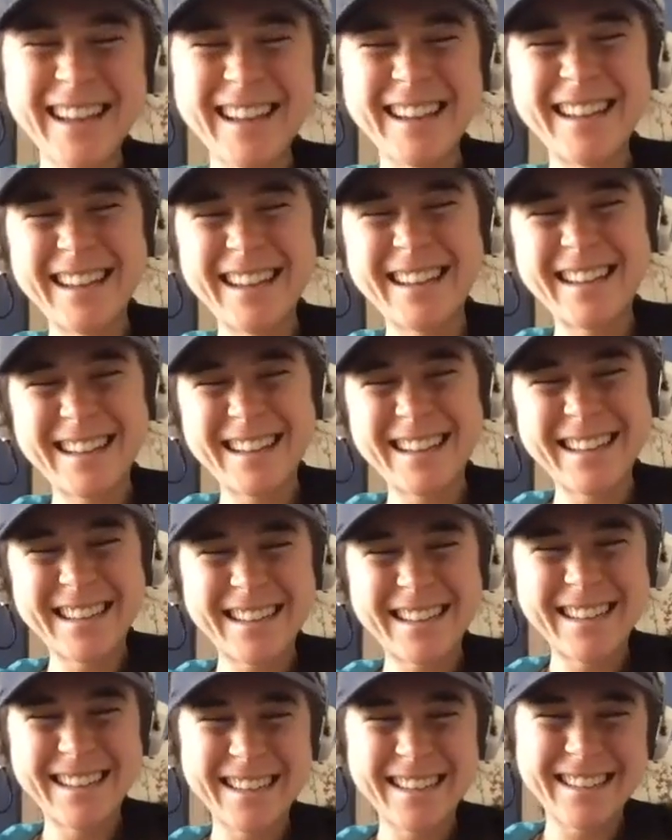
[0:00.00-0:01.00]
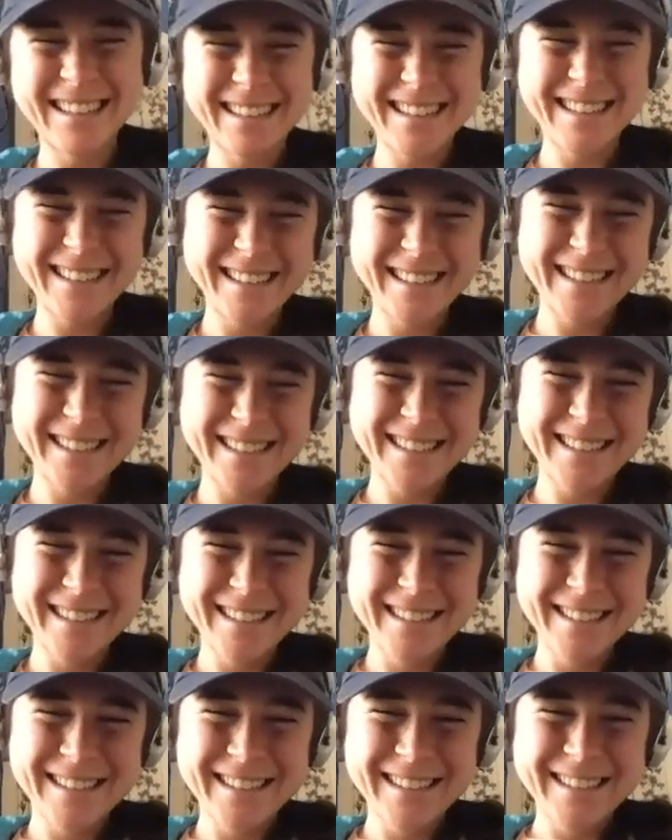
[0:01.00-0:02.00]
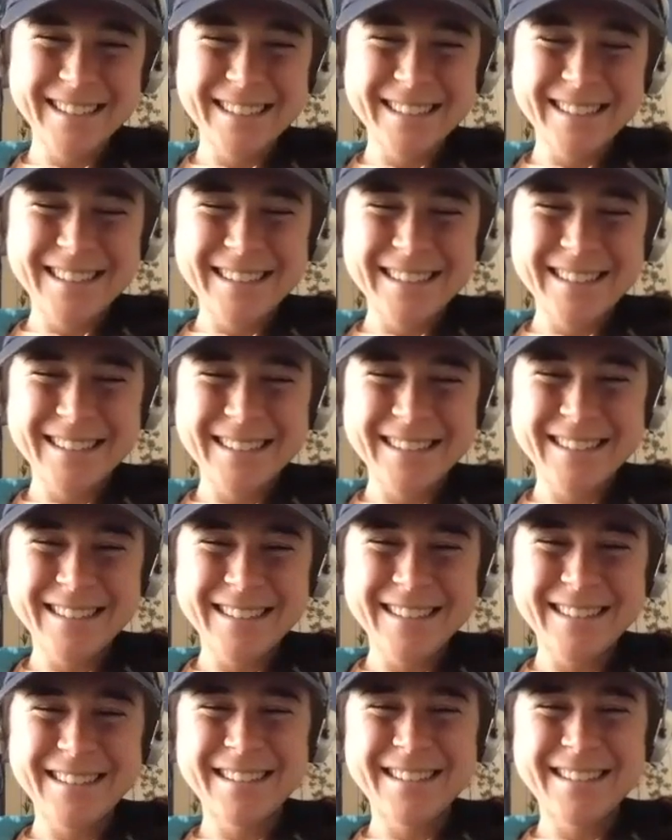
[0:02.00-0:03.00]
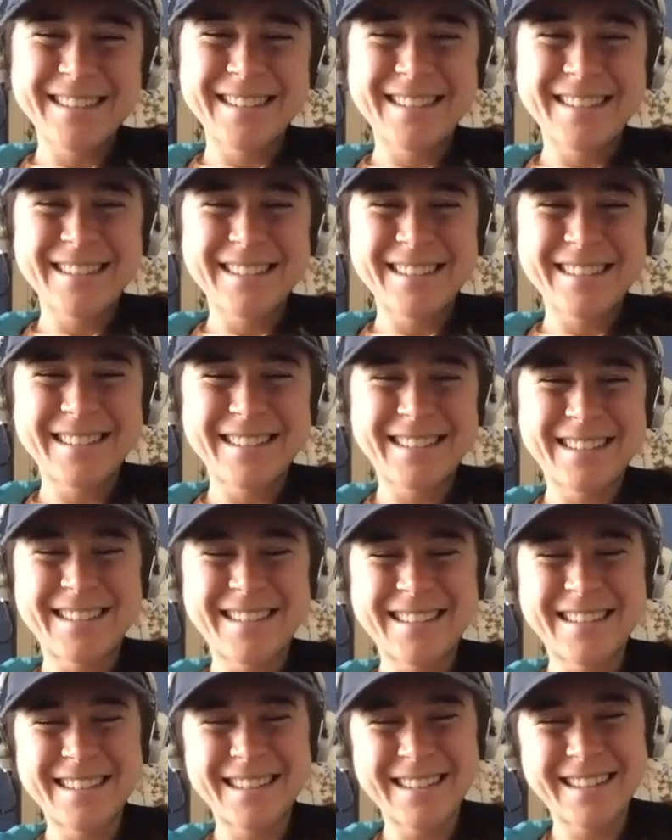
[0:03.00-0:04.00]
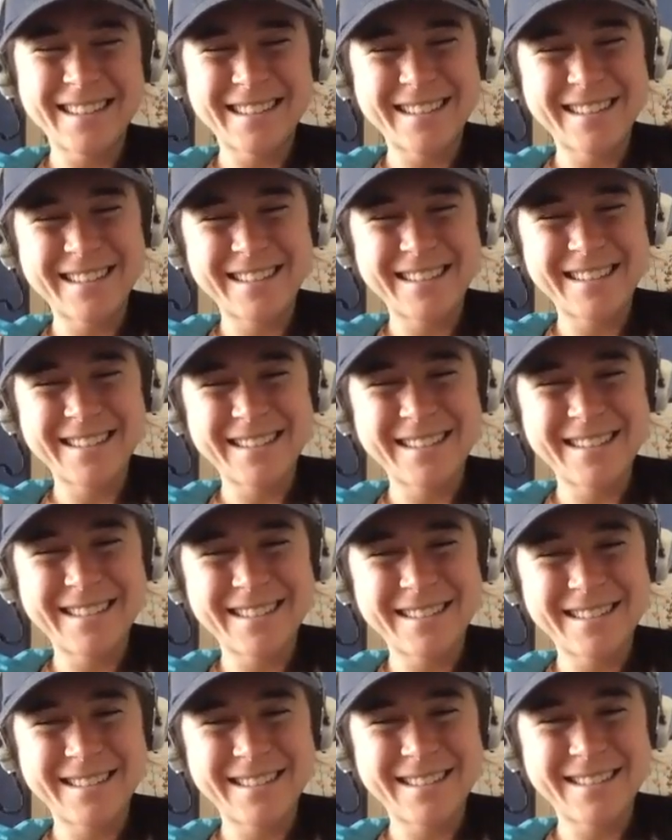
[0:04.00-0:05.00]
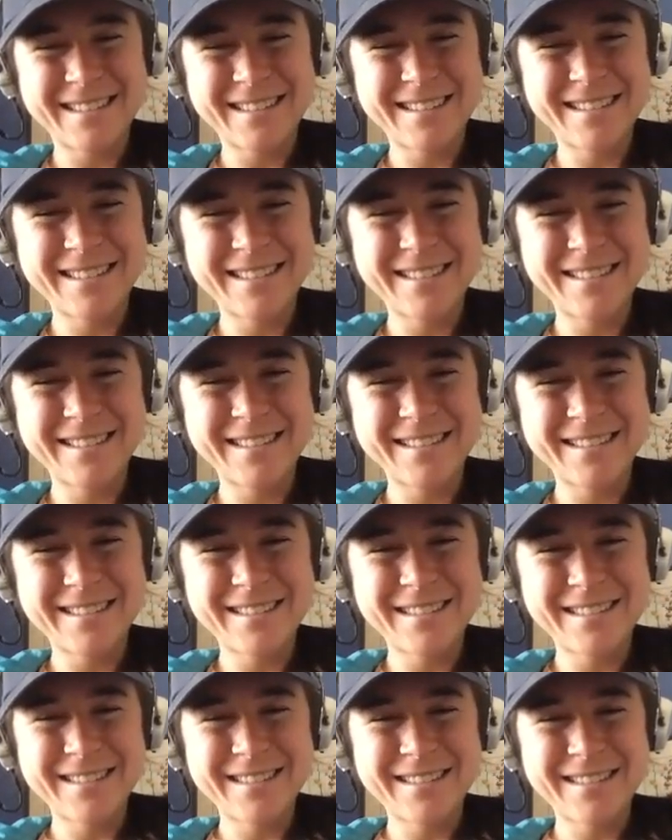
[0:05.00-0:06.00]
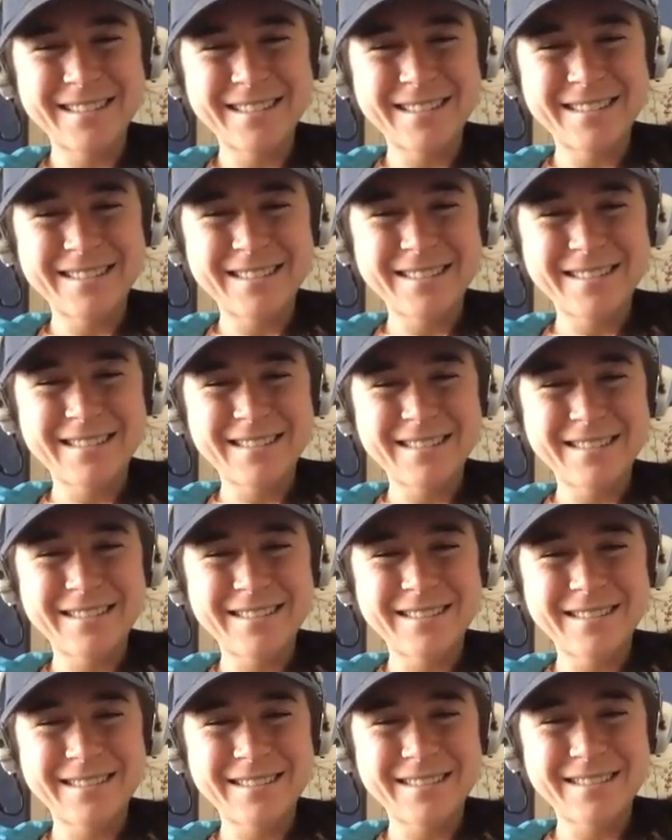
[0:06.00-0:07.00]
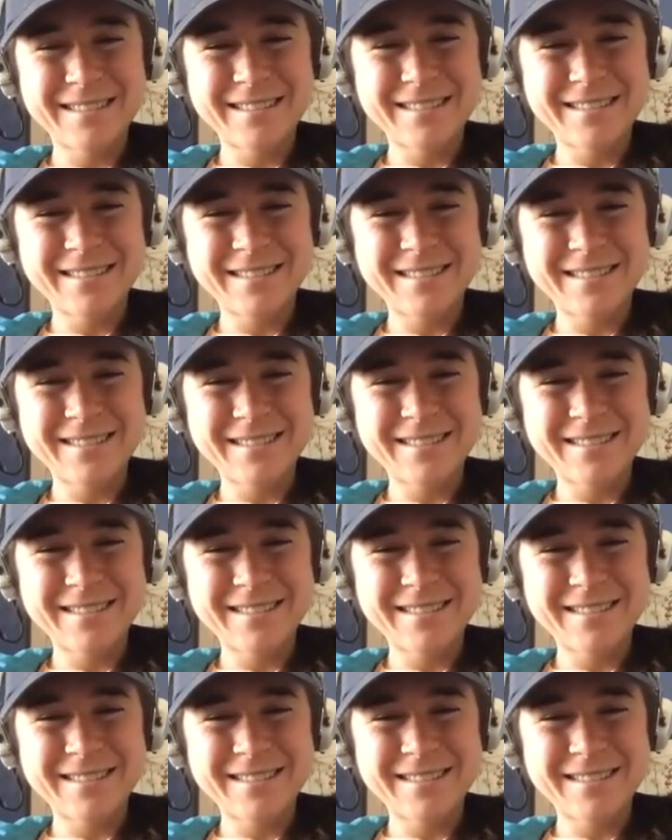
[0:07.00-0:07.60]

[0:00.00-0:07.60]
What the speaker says: The person shown says nothing.